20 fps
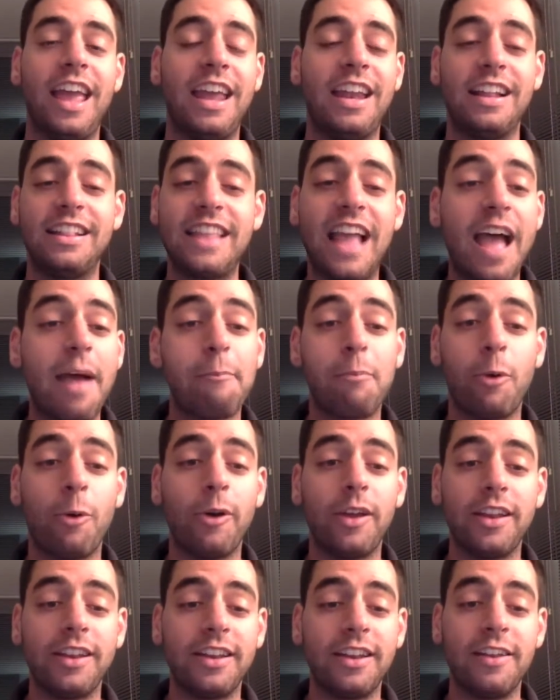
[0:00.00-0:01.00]
And at that
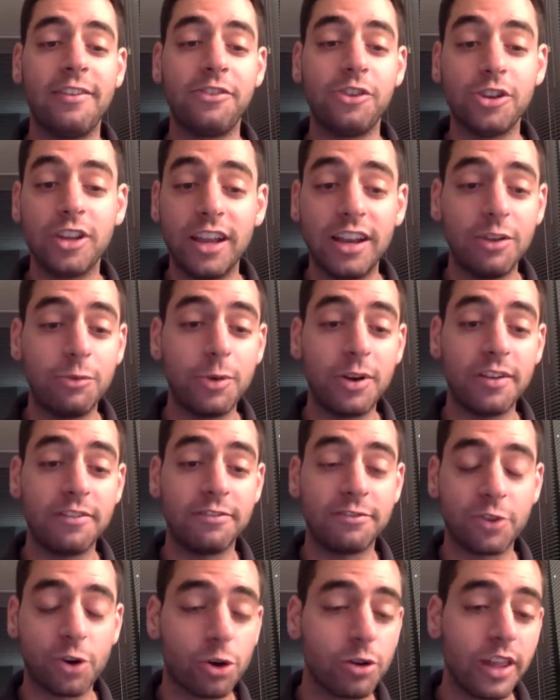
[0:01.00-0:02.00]
point, if you're getting rid of
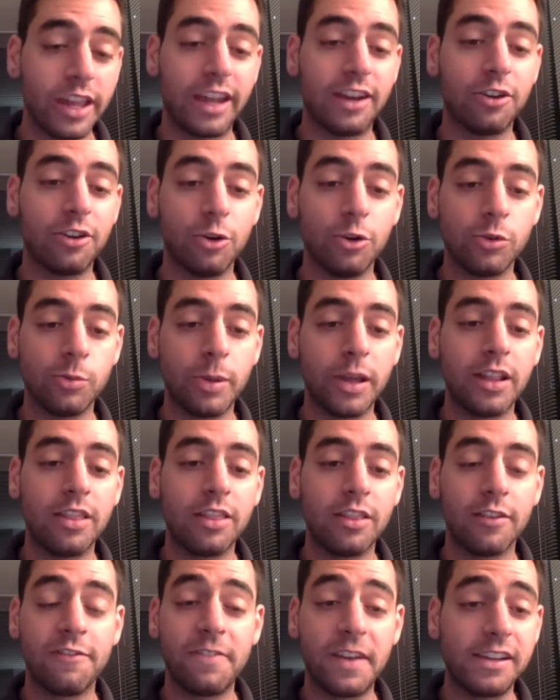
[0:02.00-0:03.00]
Verlander, who's been
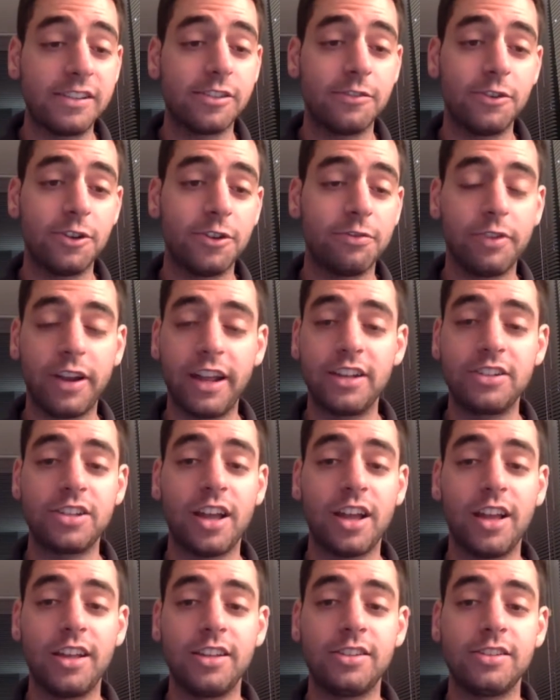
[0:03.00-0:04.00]
the face of your
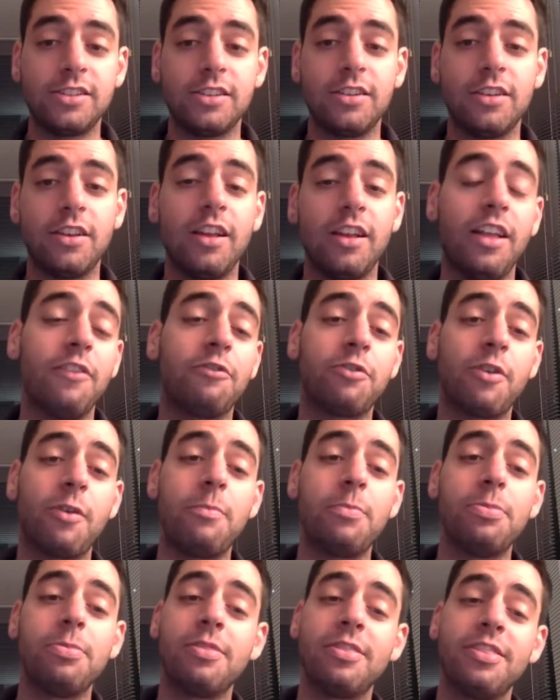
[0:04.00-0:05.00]
franchise
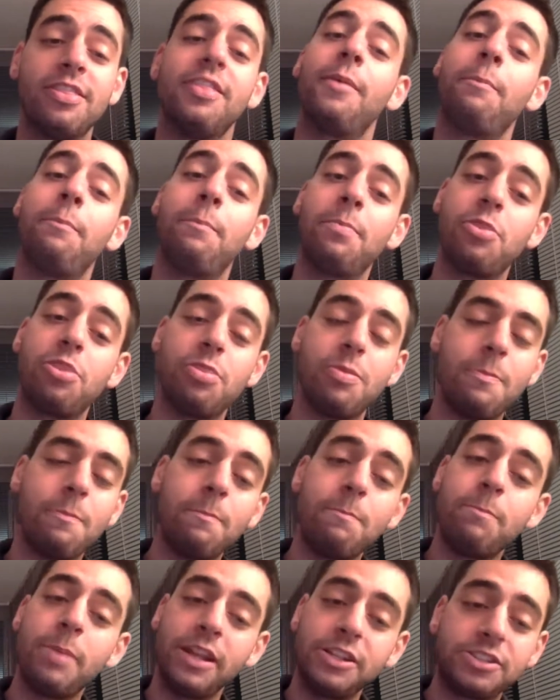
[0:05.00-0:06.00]
from the
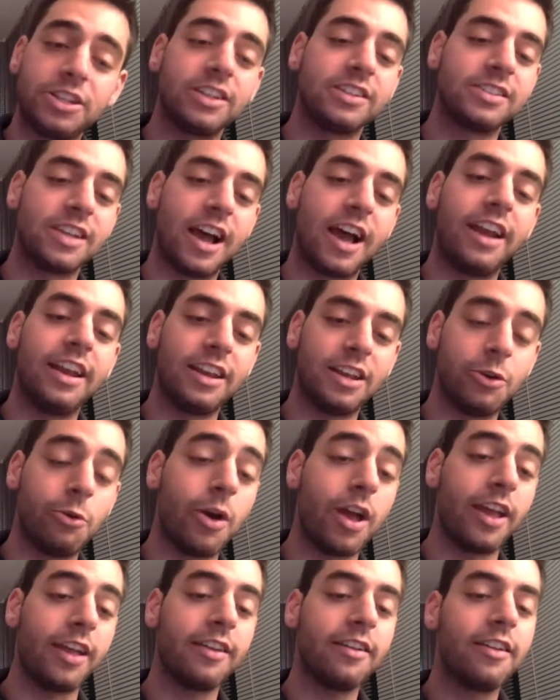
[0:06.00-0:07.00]
pitching side
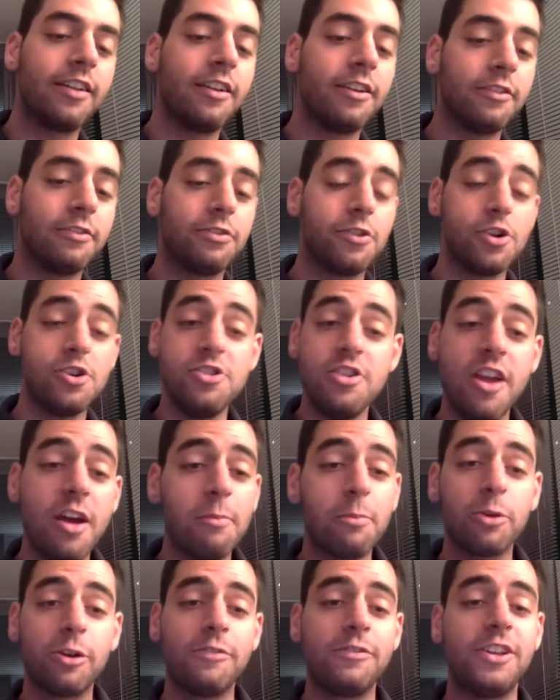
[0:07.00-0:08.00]
anyway, for a
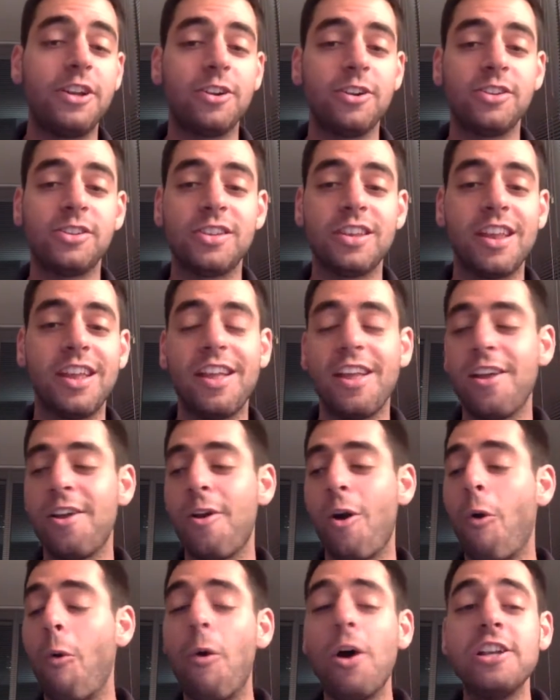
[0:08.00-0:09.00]
number of years,
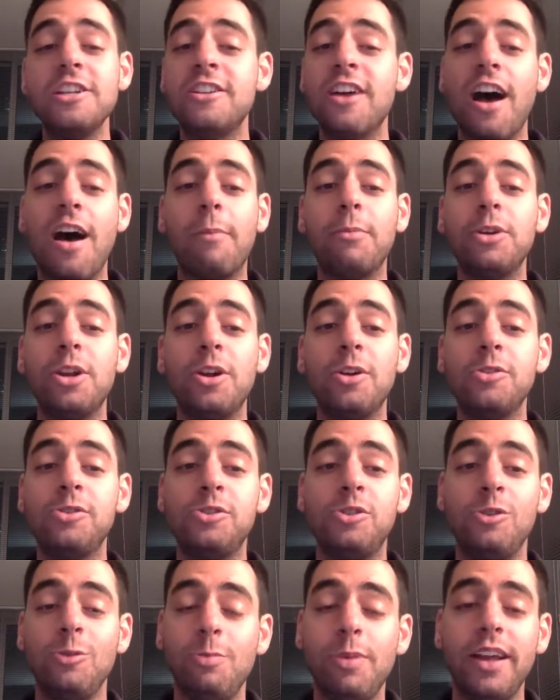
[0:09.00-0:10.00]
what domino is
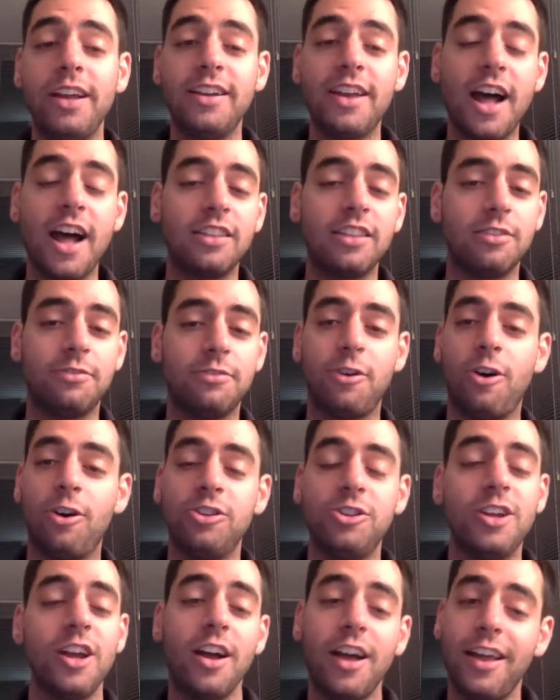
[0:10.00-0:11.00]
too big not to fall?
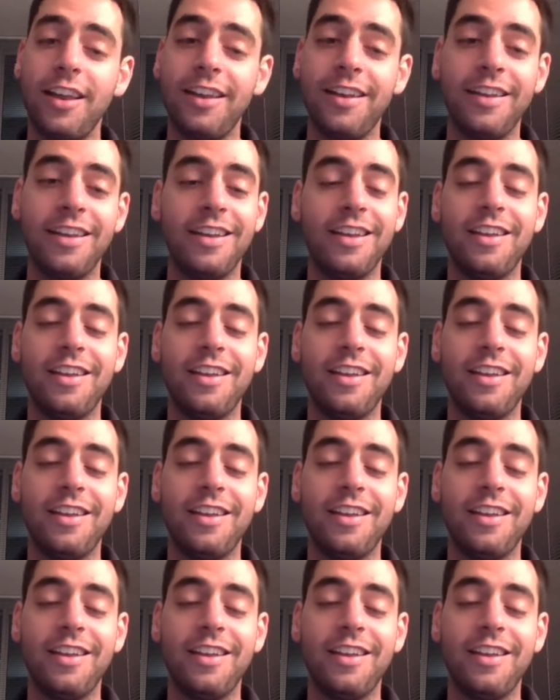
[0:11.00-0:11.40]
You got